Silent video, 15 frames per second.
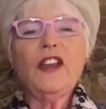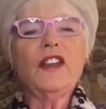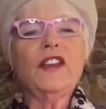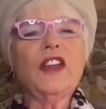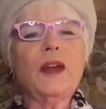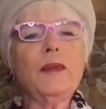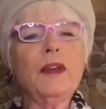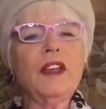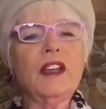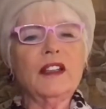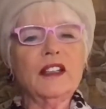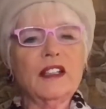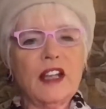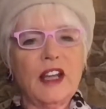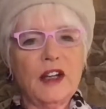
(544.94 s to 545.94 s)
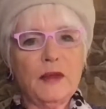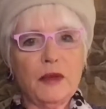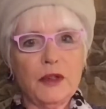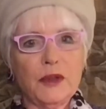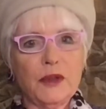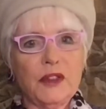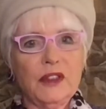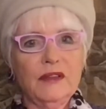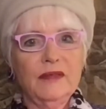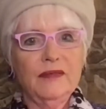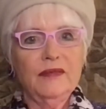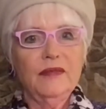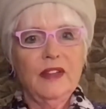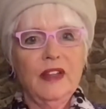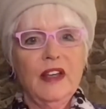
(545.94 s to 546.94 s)
They begin to take root.
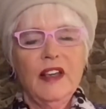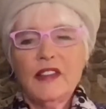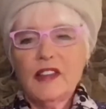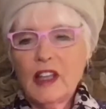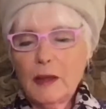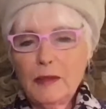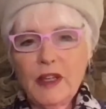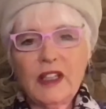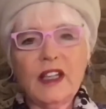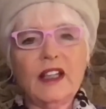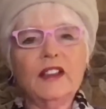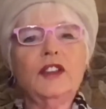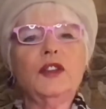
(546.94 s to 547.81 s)
They begin